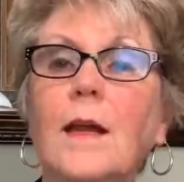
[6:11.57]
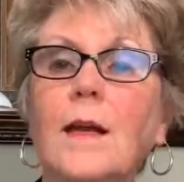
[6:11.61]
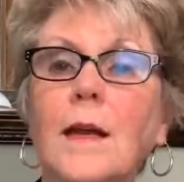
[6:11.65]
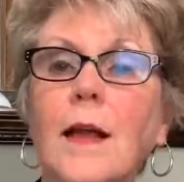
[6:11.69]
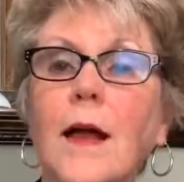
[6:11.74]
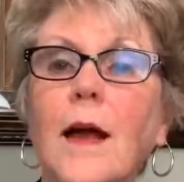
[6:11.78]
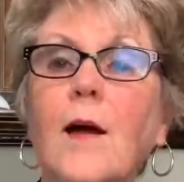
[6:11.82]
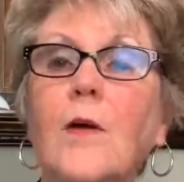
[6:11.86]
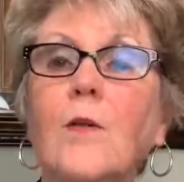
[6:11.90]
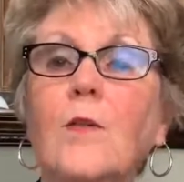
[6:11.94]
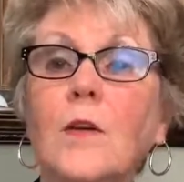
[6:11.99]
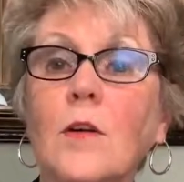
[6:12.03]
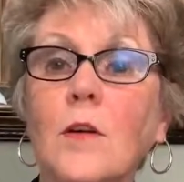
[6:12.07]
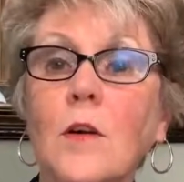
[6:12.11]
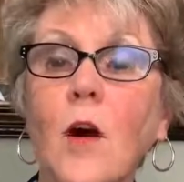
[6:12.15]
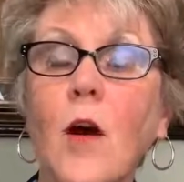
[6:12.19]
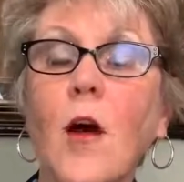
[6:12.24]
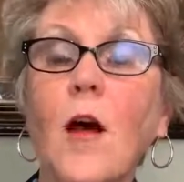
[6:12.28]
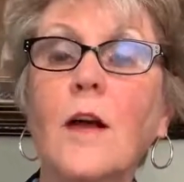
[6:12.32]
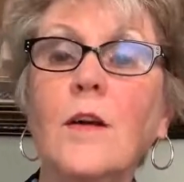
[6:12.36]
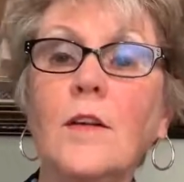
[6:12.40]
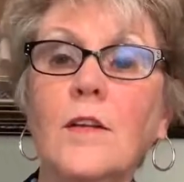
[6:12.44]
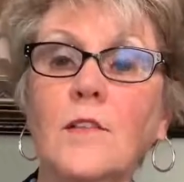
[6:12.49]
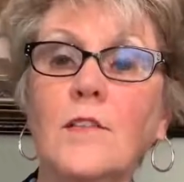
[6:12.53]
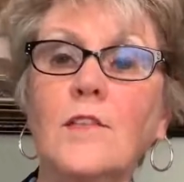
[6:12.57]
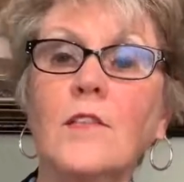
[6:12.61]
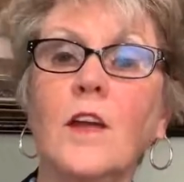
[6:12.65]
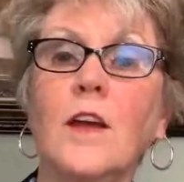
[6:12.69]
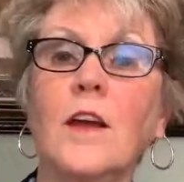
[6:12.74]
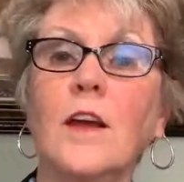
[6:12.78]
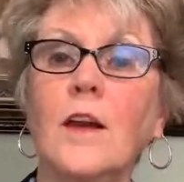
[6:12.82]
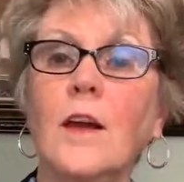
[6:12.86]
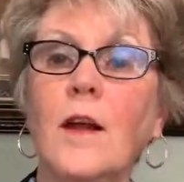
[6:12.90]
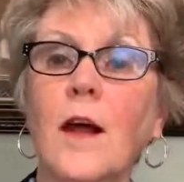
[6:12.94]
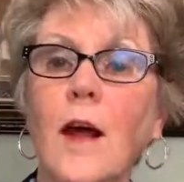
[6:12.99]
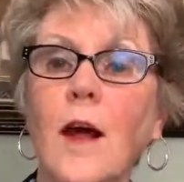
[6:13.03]
Now God is
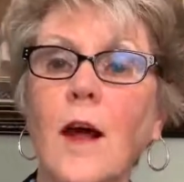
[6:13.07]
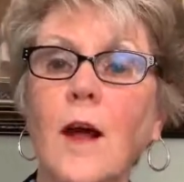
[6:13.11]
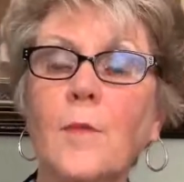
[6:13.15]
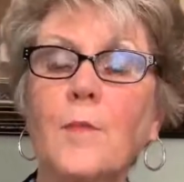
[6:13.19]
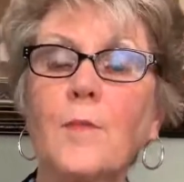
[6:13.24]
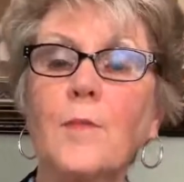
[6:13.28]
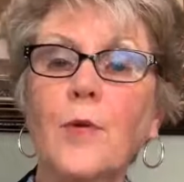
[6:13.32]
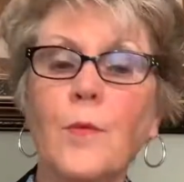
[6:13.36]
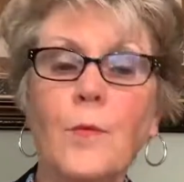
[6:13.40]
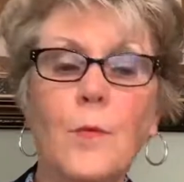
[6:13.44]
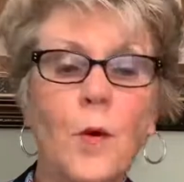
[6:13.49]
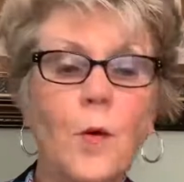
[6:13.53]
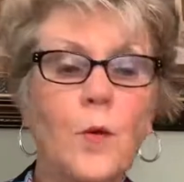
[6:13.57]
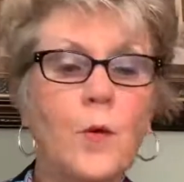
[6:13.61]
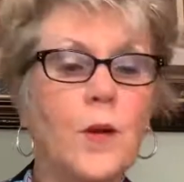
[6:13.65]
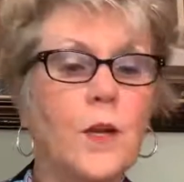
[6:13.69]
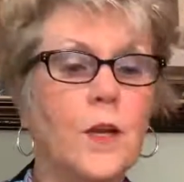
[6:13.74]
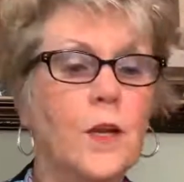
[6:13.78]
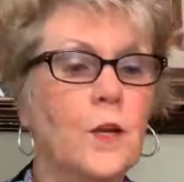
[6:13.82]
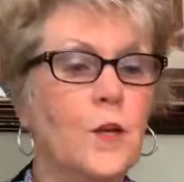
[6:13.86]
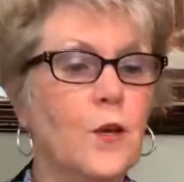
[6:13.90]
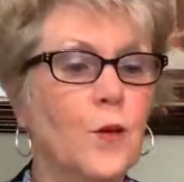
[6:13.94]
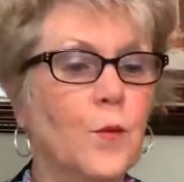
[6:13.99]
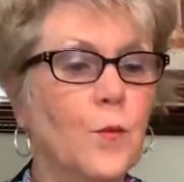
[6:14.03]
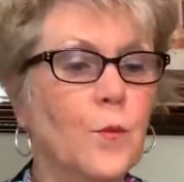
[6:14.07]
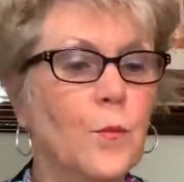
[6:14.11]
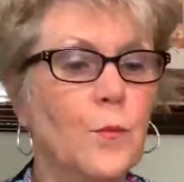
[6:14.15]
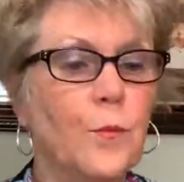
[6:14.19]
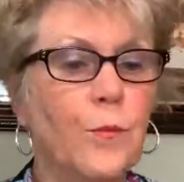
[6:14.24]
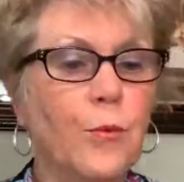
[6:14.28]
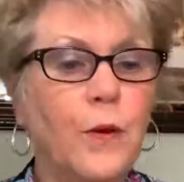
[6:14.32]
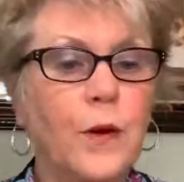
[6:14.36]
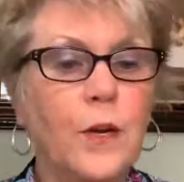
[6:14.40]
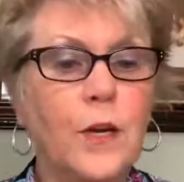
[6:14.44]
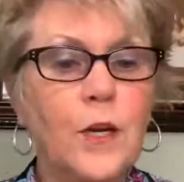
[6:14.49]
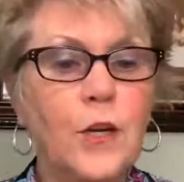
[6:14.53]
saying, I'm promoting you,
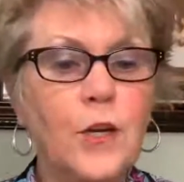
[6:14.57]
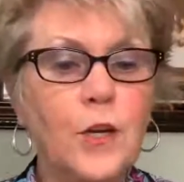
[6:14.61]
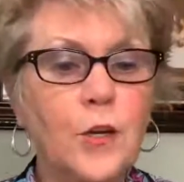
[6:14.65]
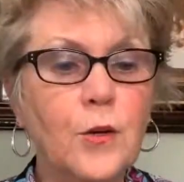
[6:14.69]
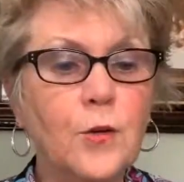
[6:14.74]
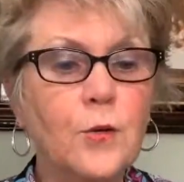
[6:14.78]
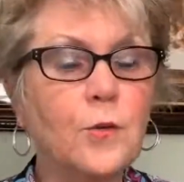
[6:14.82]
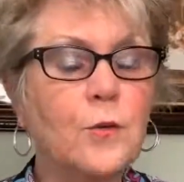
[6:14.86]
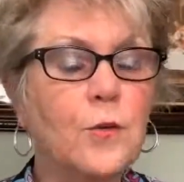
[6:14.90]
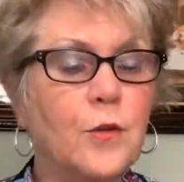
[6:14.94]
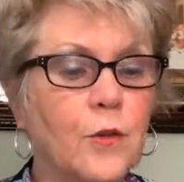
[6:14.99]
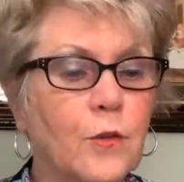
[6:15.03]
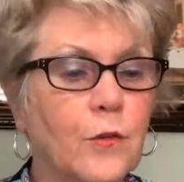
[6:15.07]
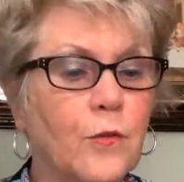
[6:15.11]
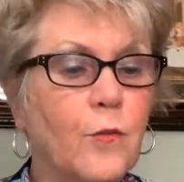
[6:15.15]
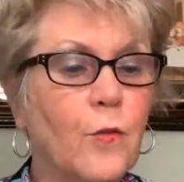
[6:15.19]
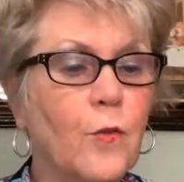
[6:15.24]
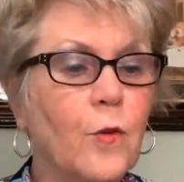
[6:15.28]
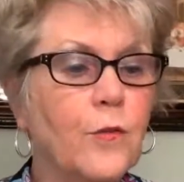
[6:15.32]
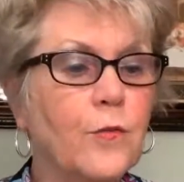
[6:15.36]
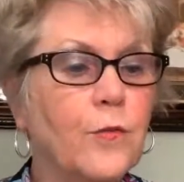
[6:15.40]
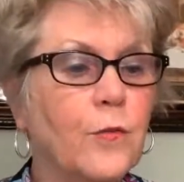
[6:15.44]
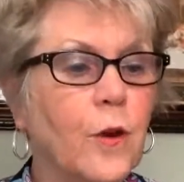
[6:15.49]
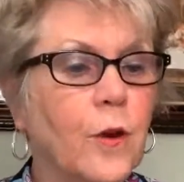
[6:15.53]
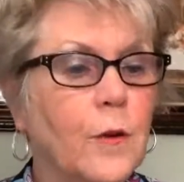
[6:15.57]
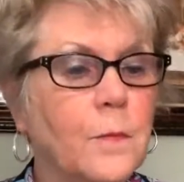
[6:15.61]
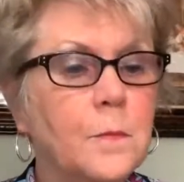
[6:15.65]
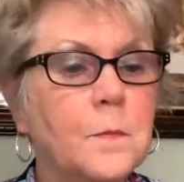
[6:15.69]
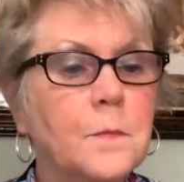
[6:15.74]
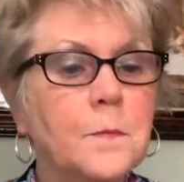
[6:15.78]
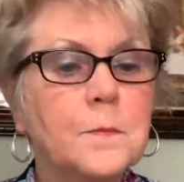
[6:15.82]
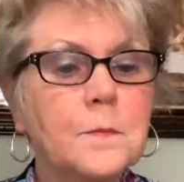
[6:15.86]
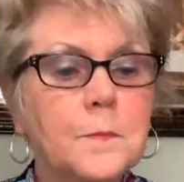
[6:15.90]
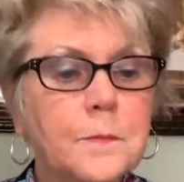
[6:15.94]
bringing you to the forefront.